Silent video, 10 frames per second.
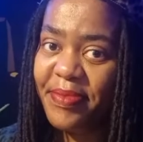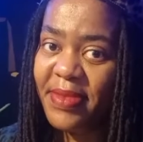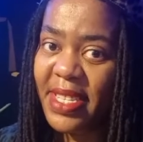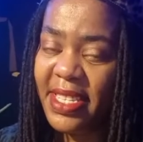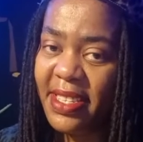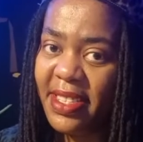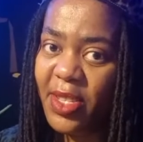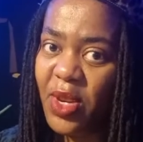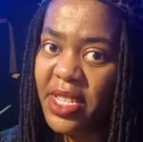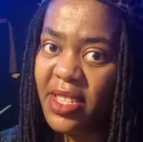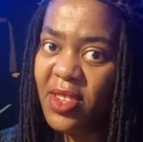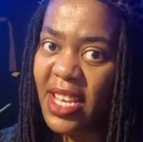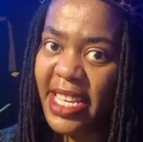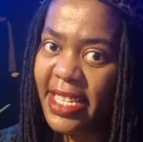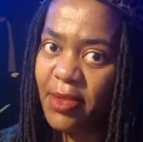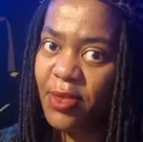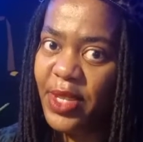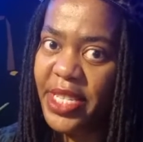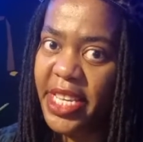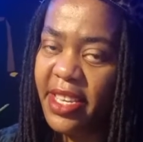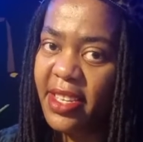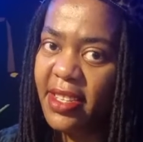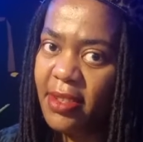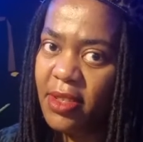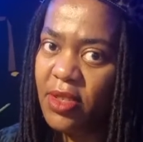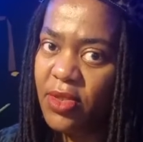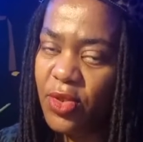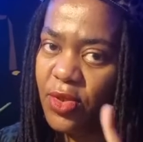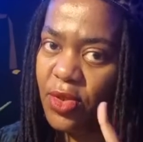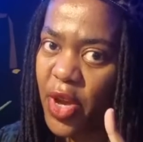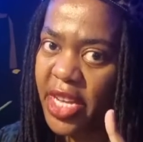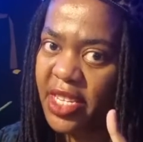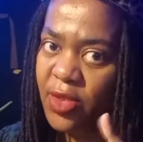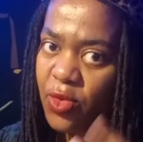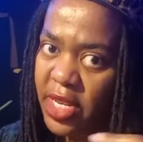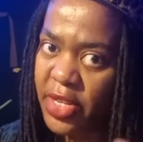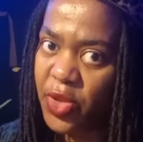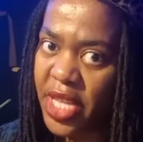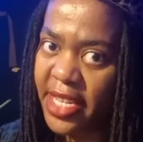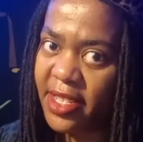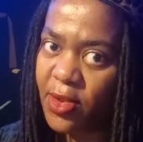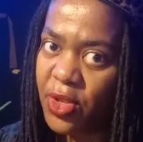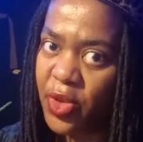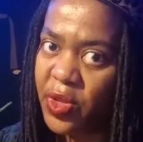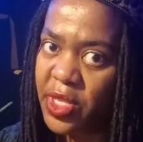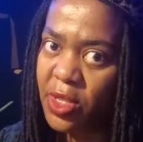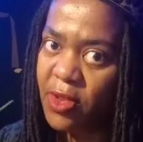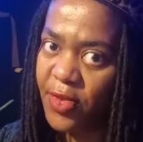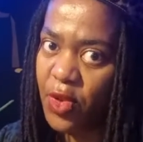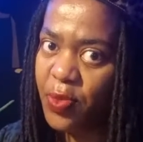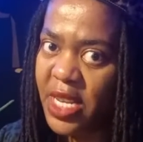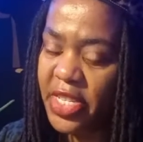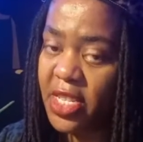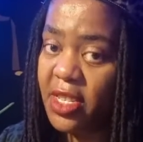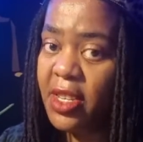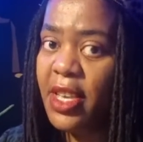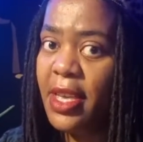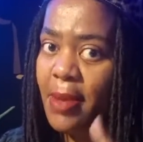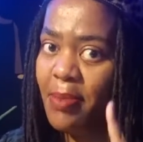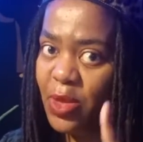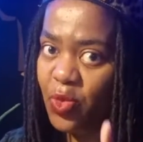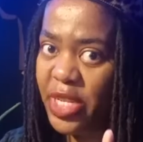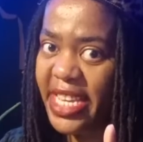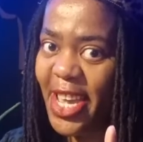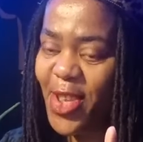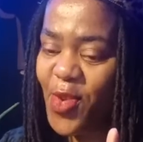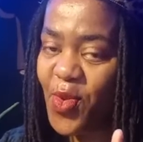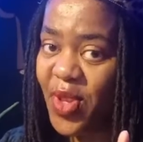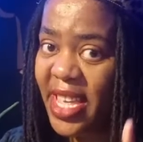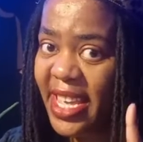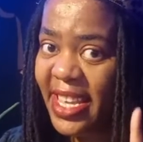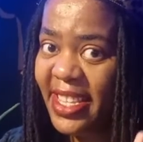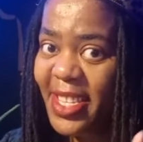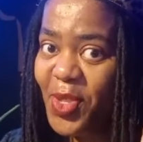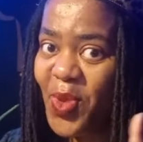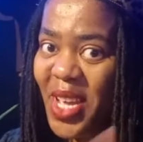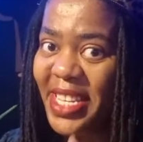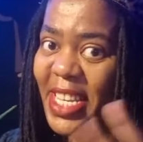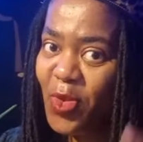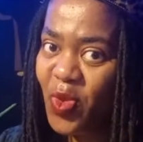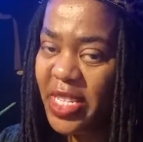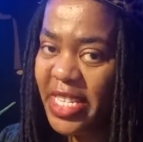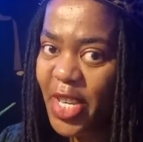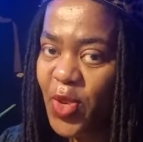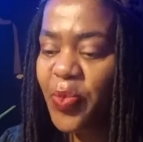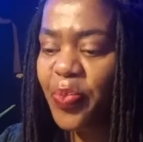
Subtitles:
This one is not like we dare. Your action will lead to that. Consequences of humiliation. But we dare you. This one, we dare you.